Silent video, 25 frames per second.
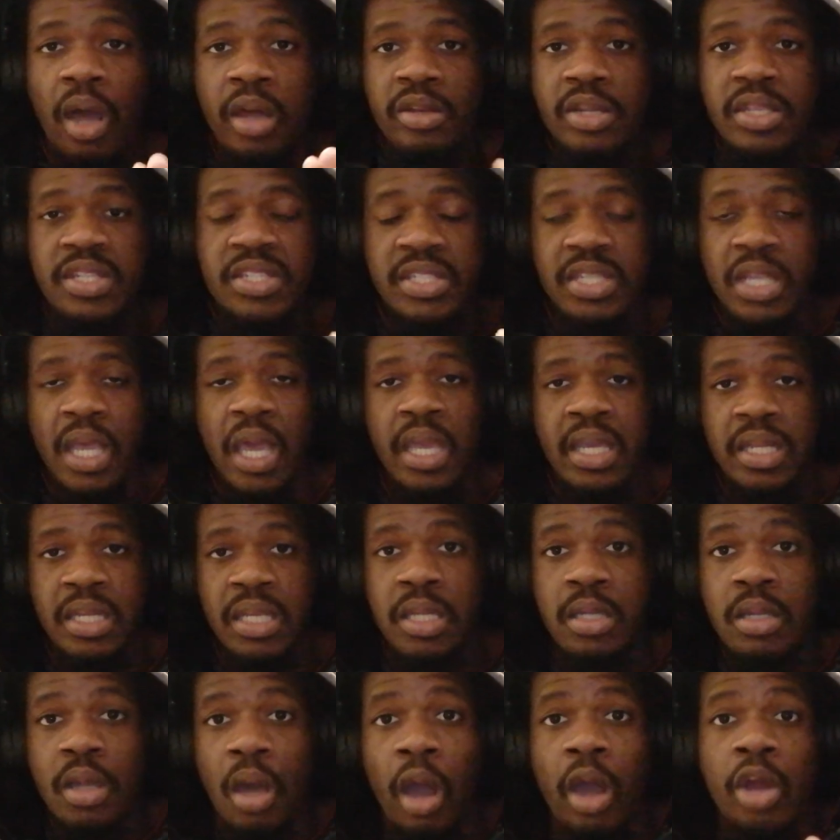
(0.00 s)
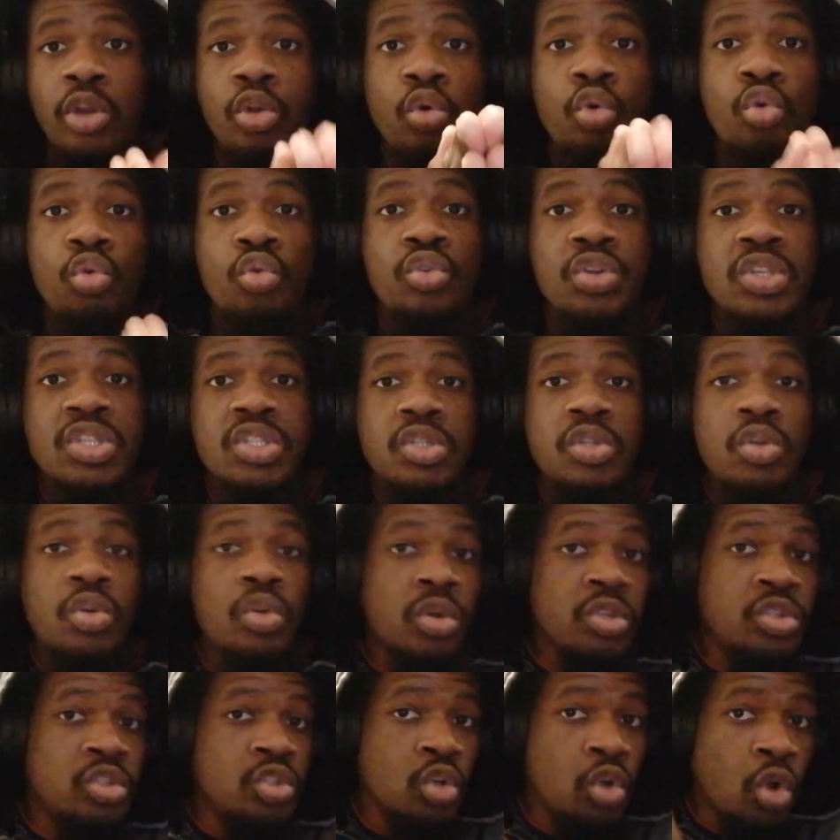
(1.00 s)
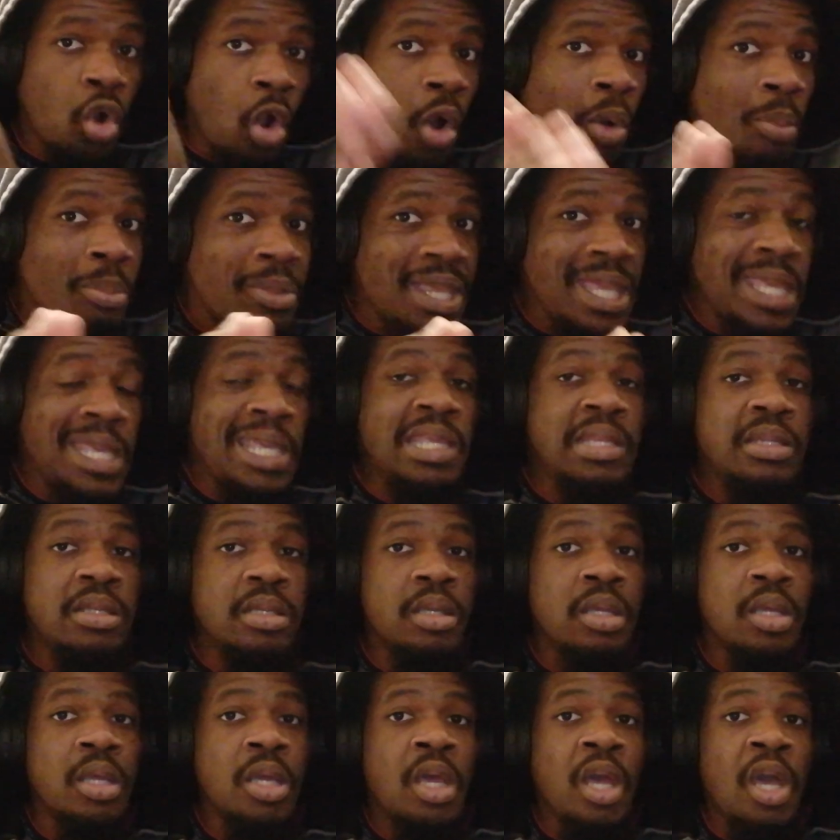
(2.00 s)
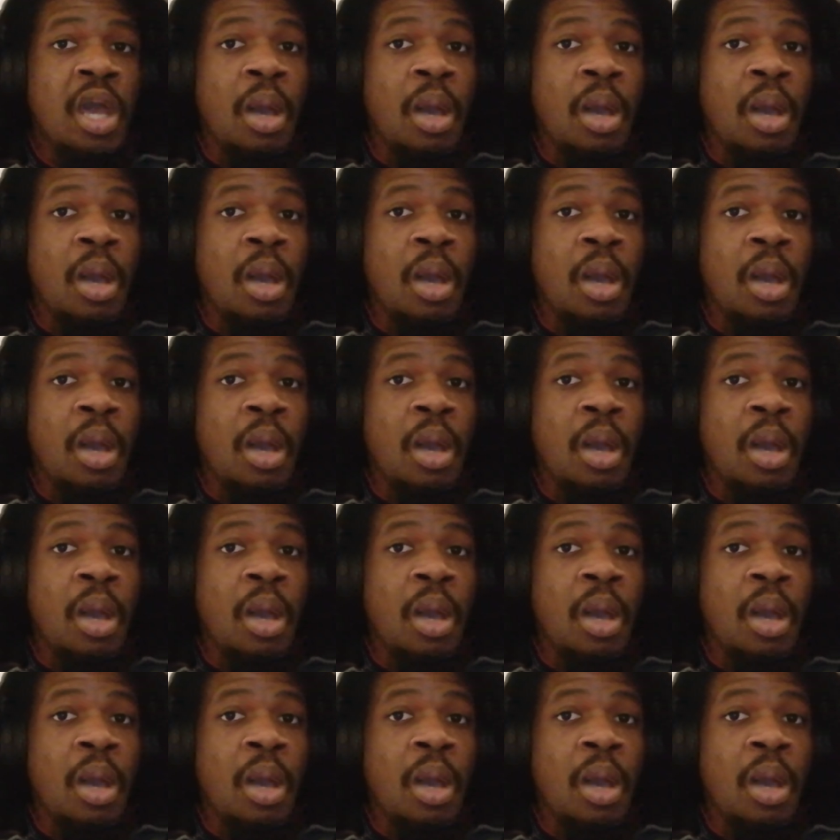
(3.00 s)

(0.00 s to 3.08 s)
undecided on who is doing to come in,